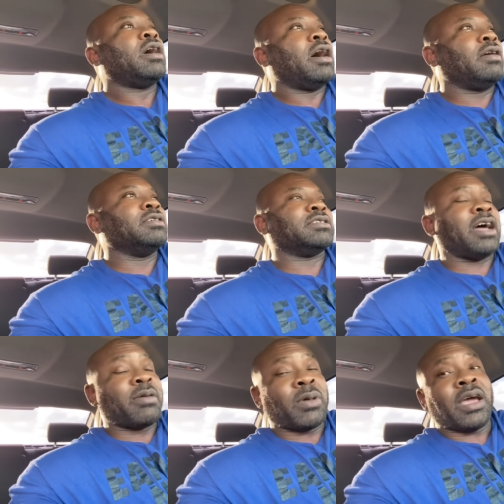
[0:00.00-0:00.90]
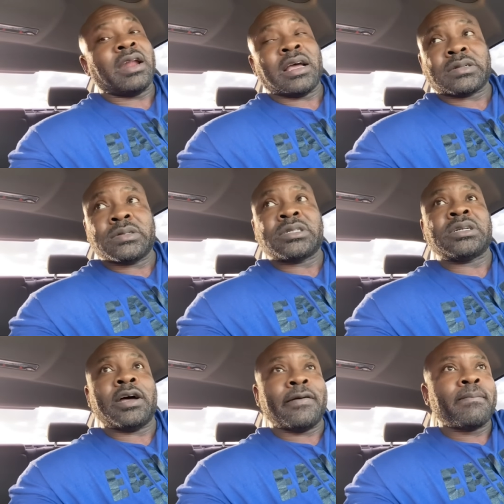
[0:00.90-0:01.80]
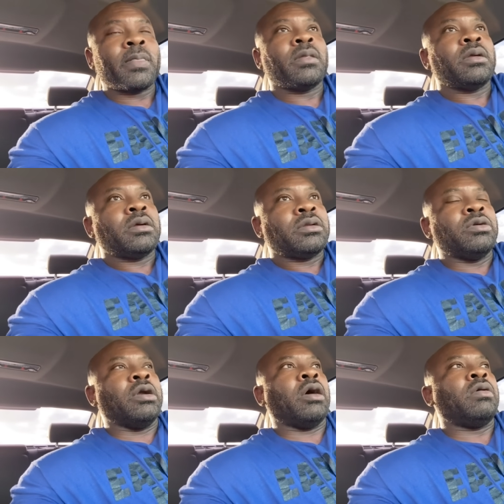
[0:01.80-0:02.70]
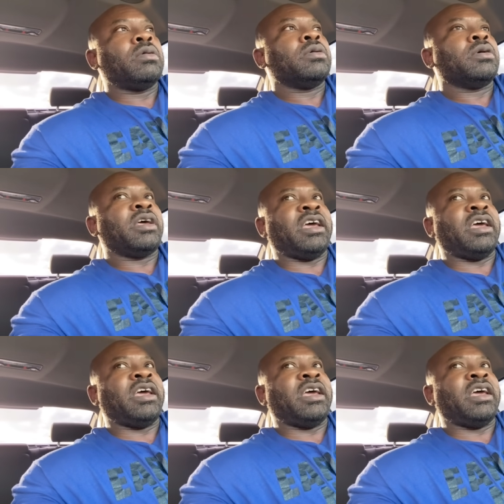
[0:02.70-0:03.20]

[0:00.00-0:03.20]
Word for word: I was like, man, that's what's up, you know?